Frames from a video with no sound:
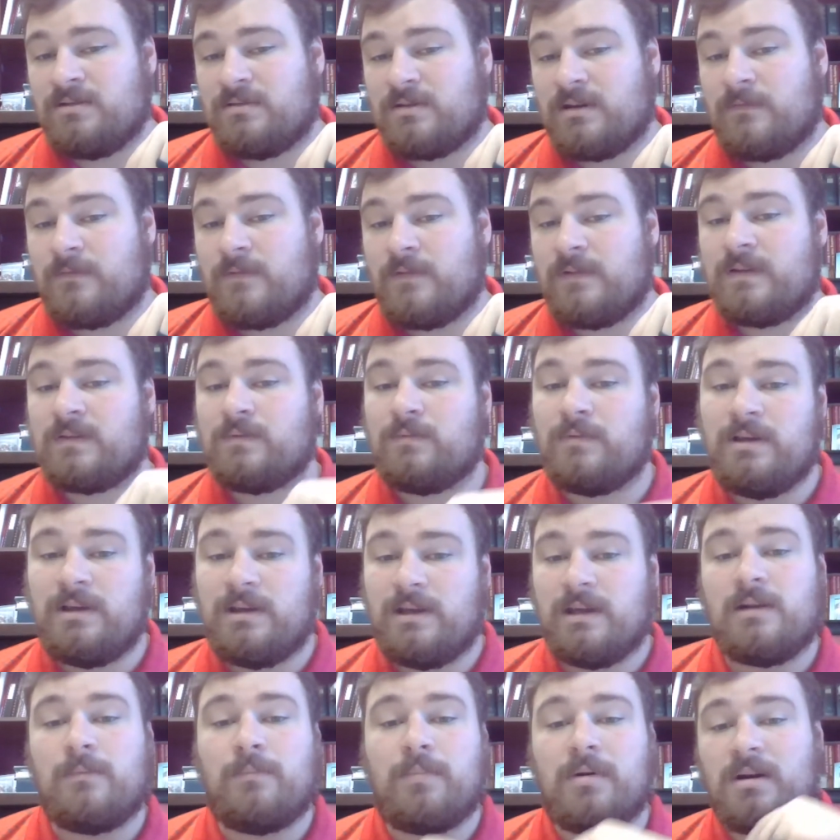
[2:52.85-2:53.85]
grade for this week
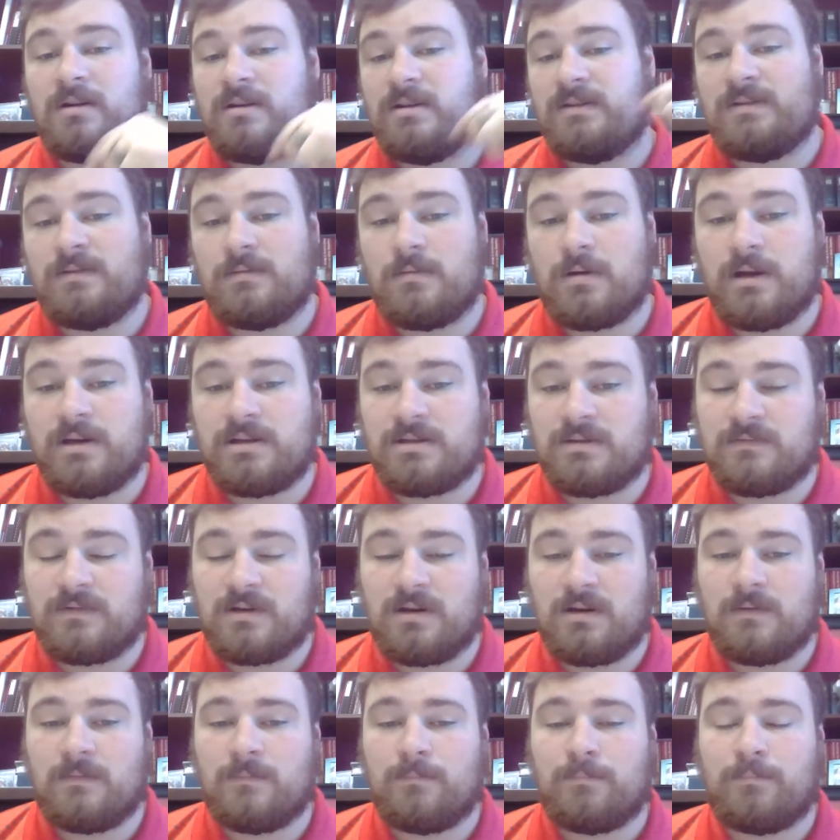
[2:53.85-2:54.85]
and a participation